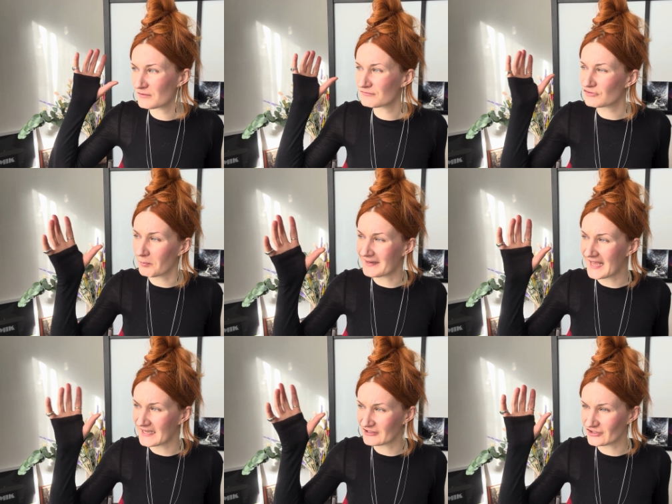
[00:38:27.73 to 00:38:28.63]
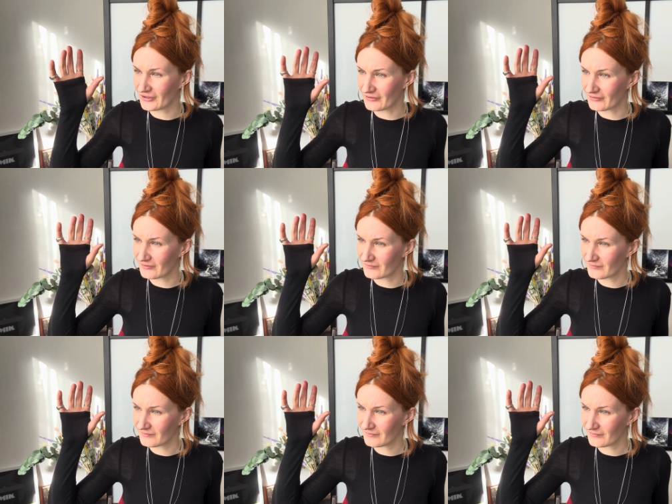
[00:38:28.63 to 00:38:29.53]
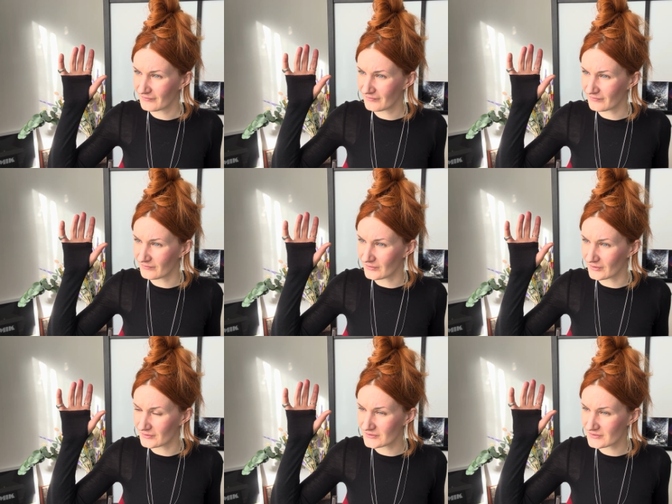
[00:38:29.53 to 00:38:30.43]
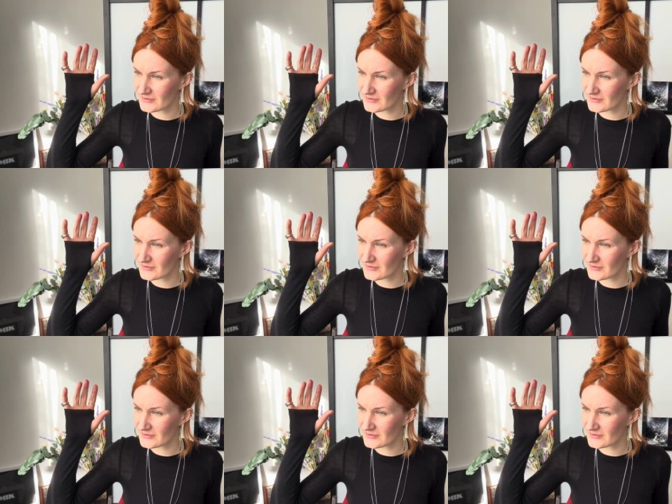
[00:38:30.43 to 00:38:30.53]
domination, that